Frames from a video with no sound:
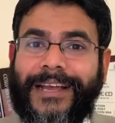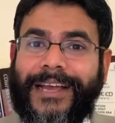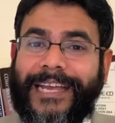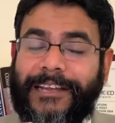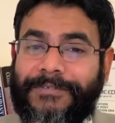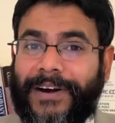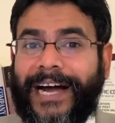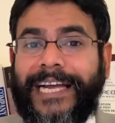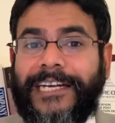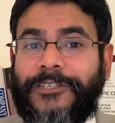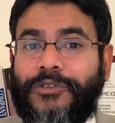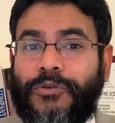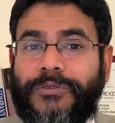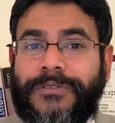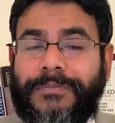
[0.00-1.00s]
If I
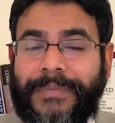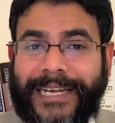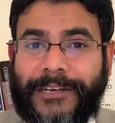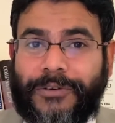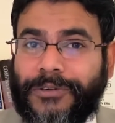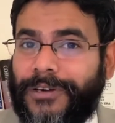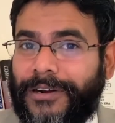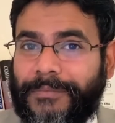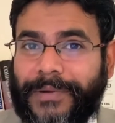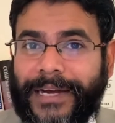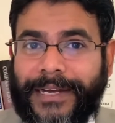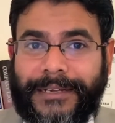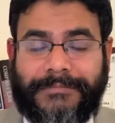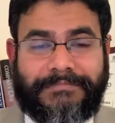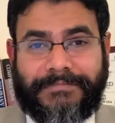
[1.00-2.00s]
don't make good on
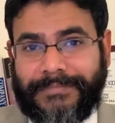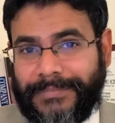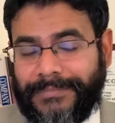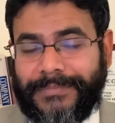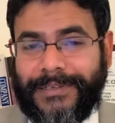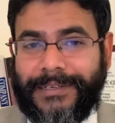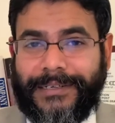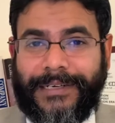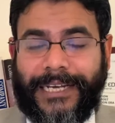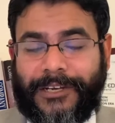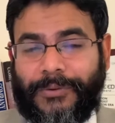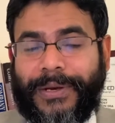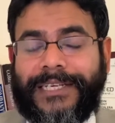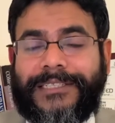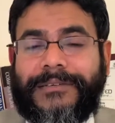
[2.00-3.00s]
my
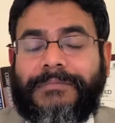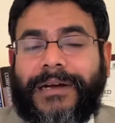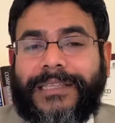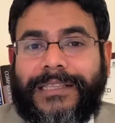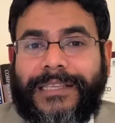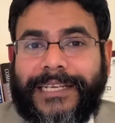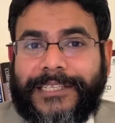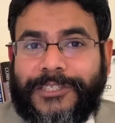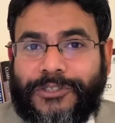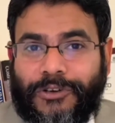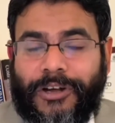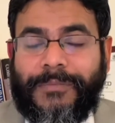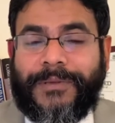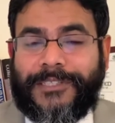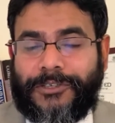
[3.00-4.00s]
equated monthly
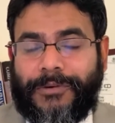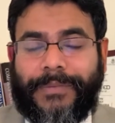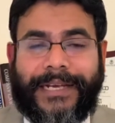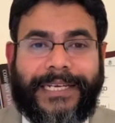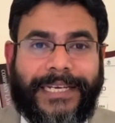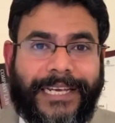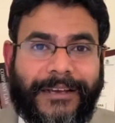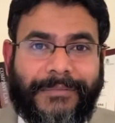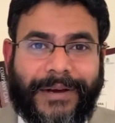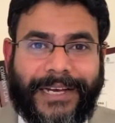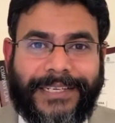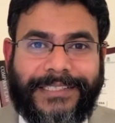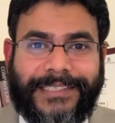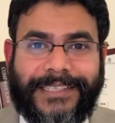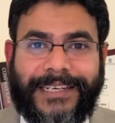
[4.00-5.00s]
installments or my
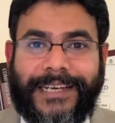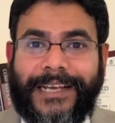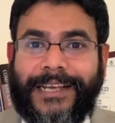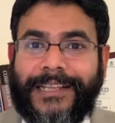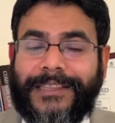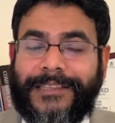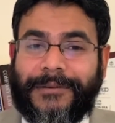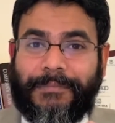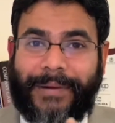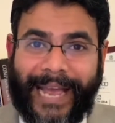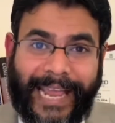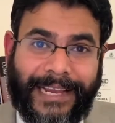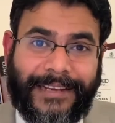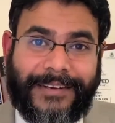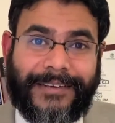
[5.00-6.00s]
EMIs, the
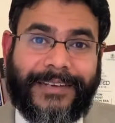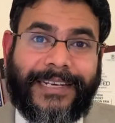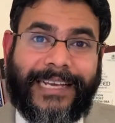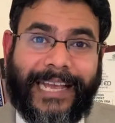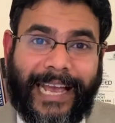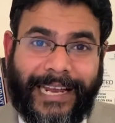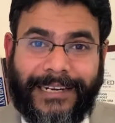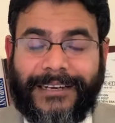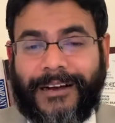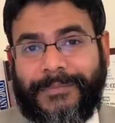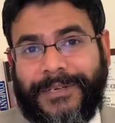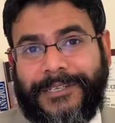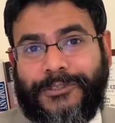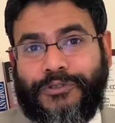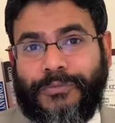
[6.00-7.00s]
bank can come
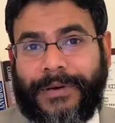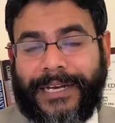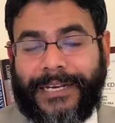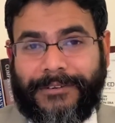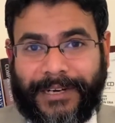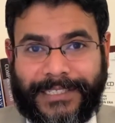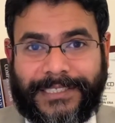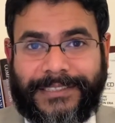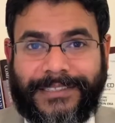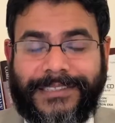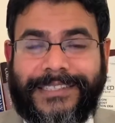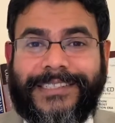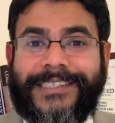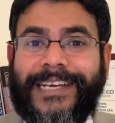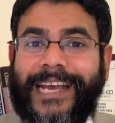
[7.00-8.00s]
into my
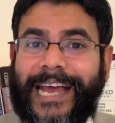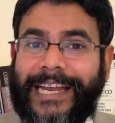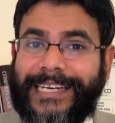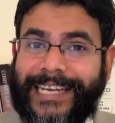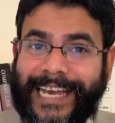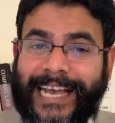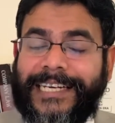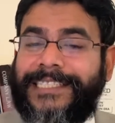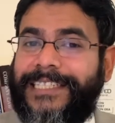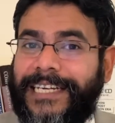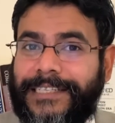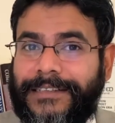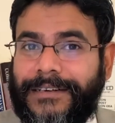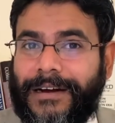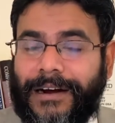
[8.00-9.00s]
residence and can take
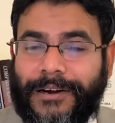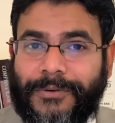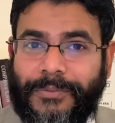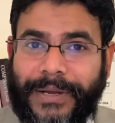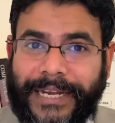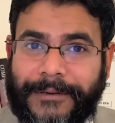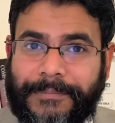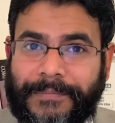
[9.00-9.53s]
the car away.